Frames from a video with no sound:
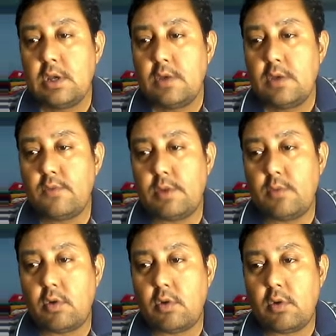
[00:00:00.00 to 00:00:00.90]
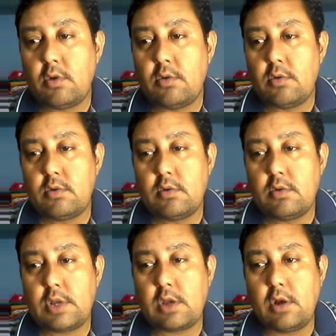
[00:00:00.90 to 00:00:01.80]
one more
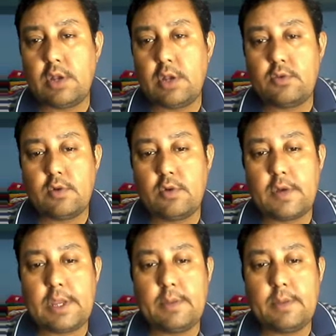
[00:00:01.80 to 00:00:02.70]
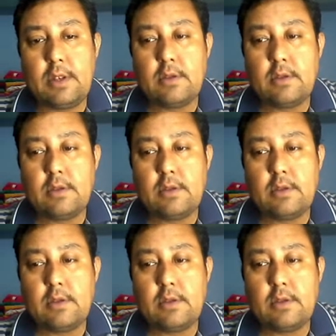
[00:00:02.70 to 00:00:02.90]
record into our table.